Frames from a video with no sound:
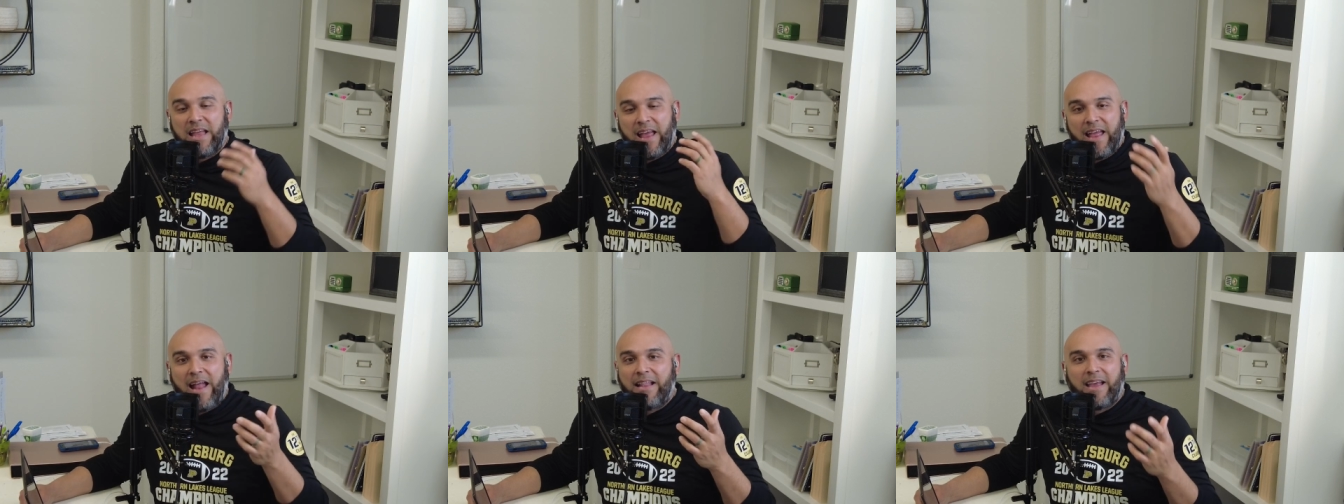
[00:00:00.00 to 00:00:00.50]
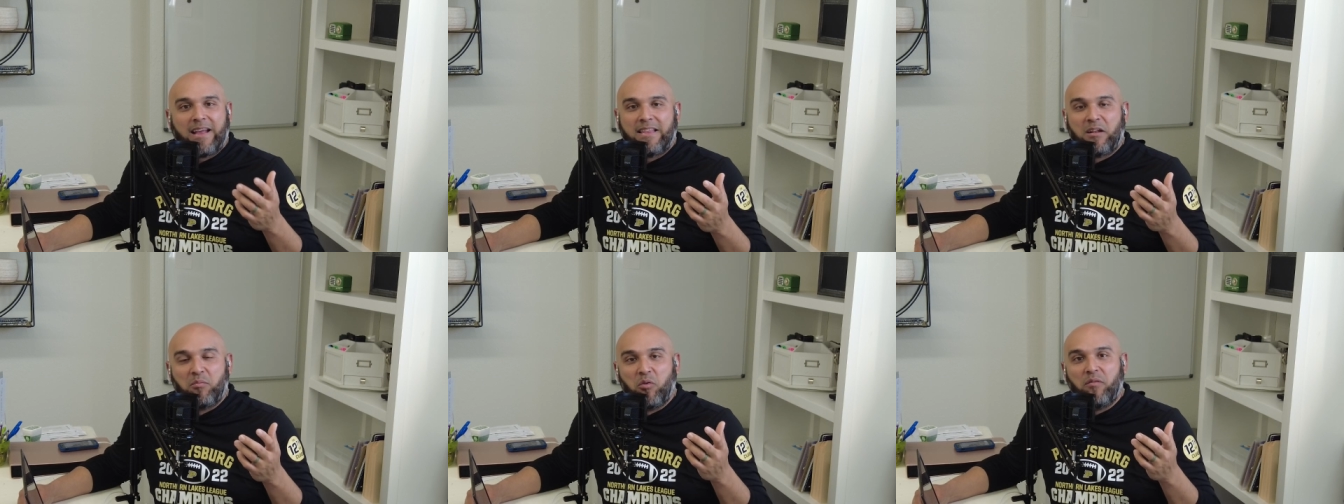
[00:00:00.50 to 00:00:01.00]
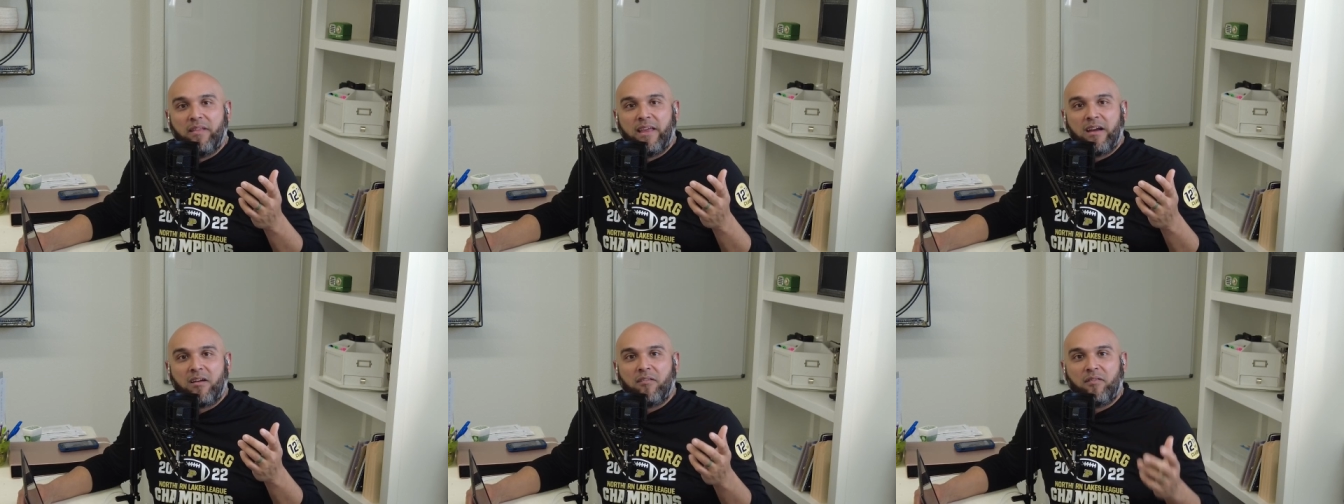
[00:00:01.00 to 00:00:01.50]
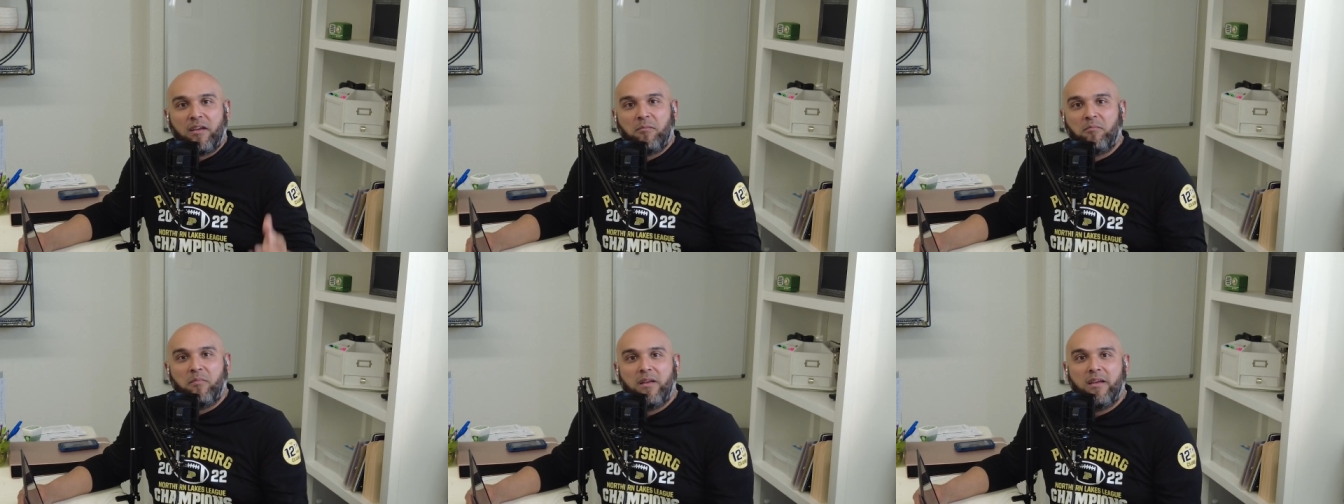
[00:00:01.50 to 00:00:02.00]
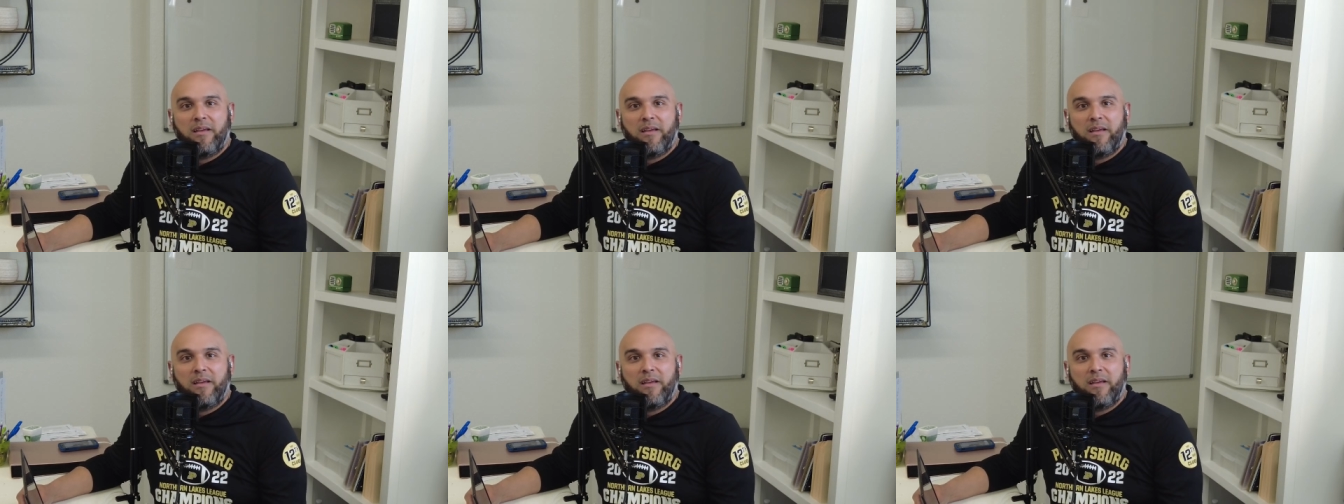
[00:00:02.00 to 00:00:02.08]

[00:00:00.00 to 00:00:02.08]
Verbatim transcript: It had like a little movie there of him,